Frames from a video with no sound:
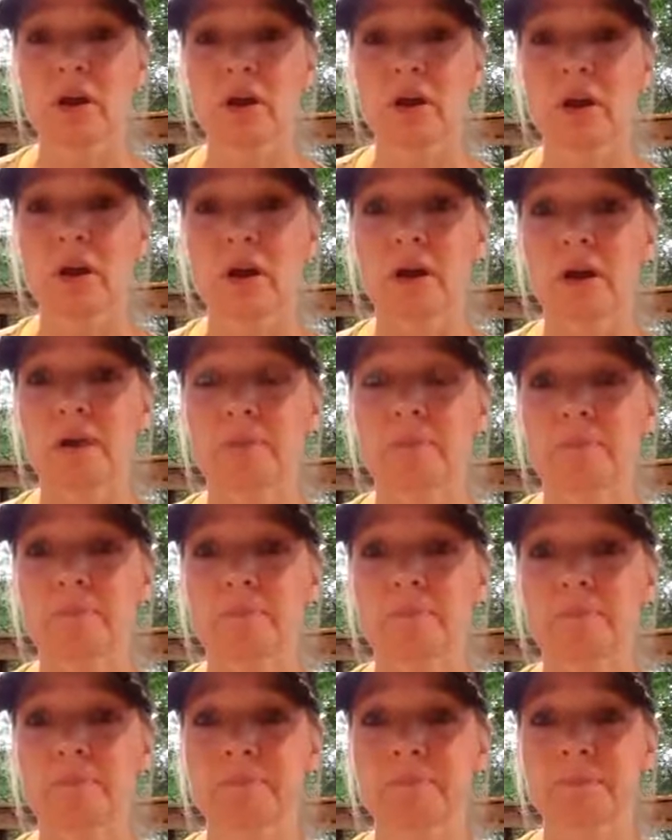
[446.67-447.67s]

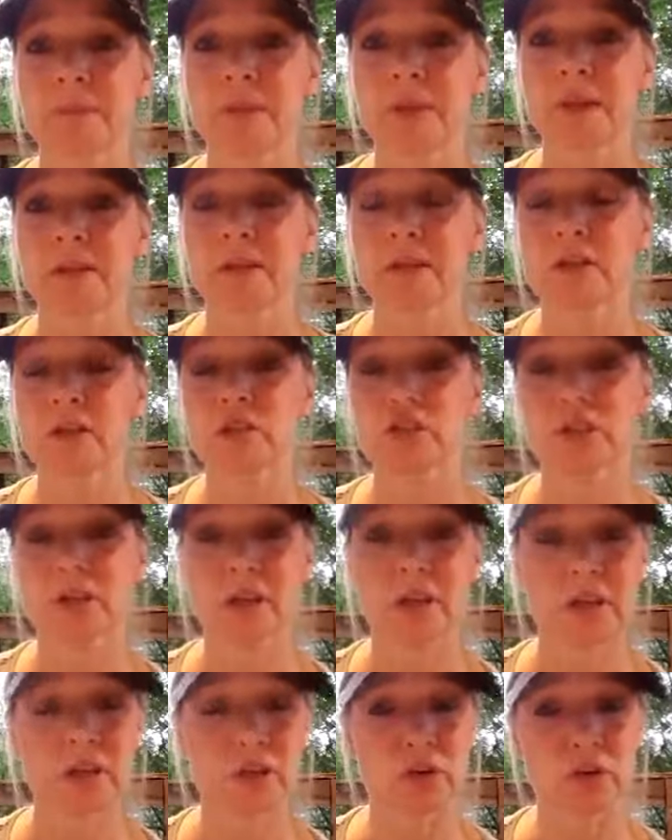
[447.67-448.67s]
unless,
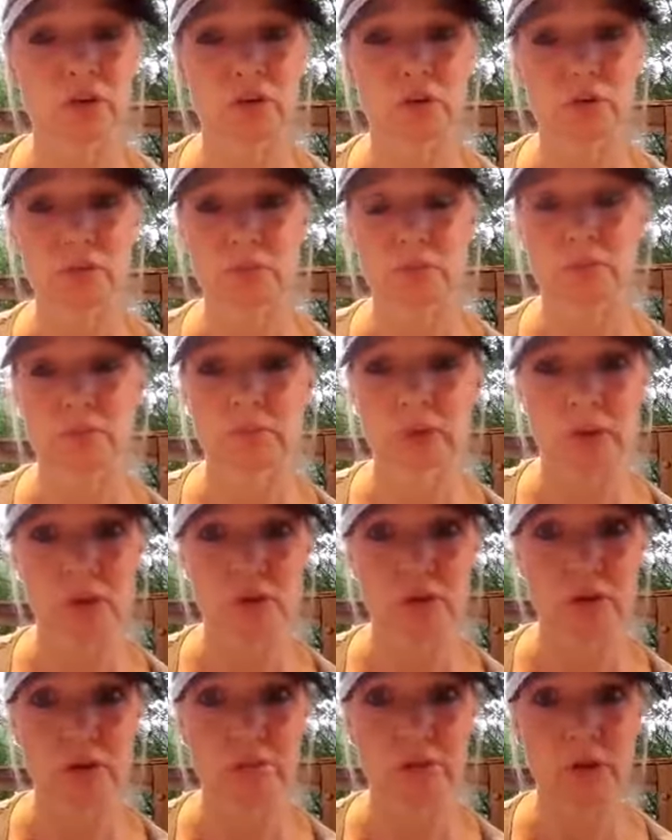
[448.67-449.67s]
again, you're
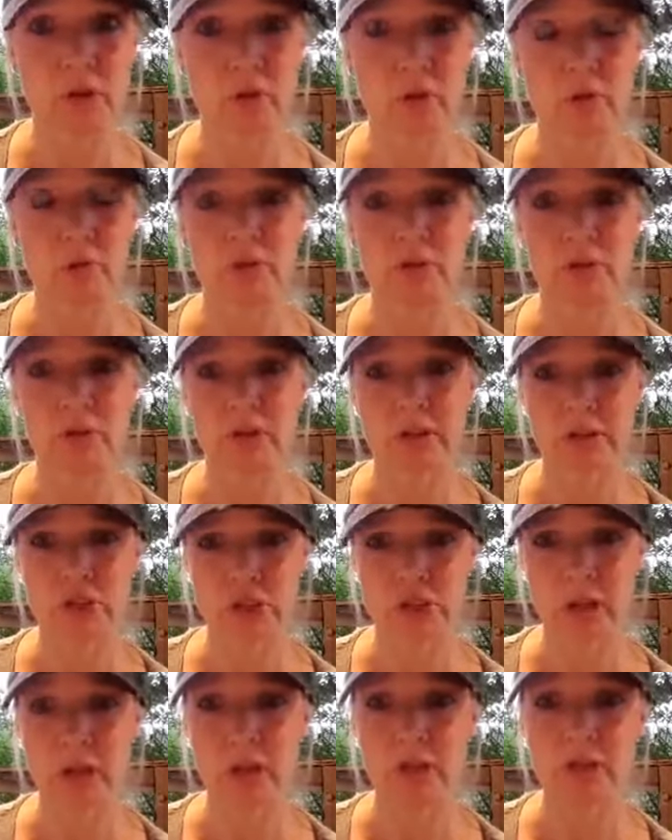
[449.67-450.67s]
extremely hormonally
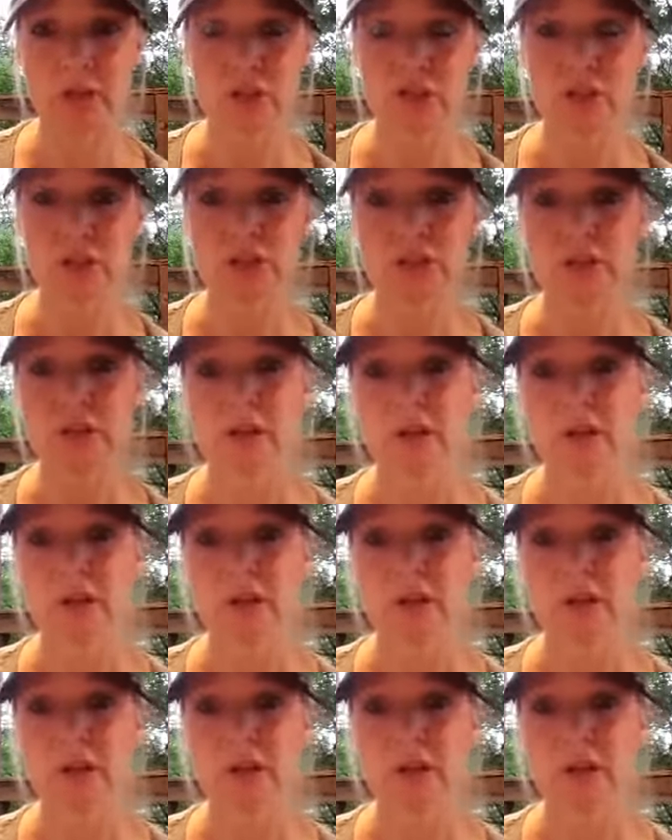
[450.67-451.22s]
challenged.